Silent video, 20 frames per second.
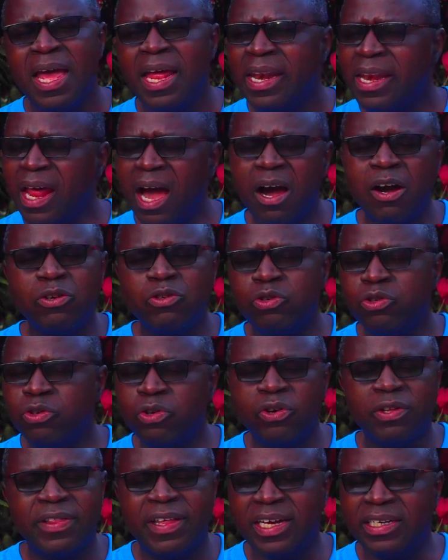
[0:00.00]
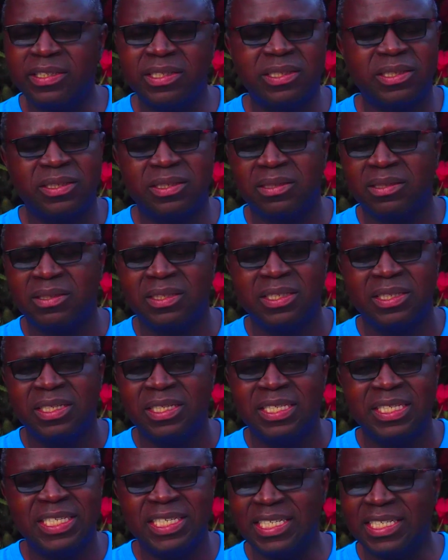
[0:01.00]
Now, you know that
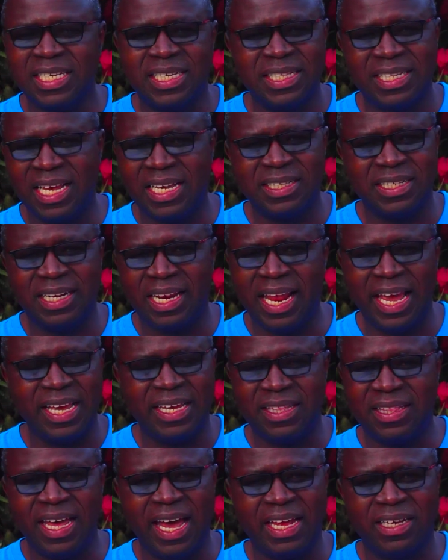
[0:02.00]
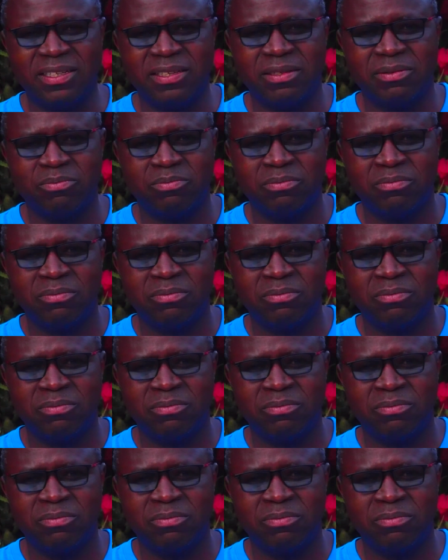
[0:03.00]
Jesus doesn't like that.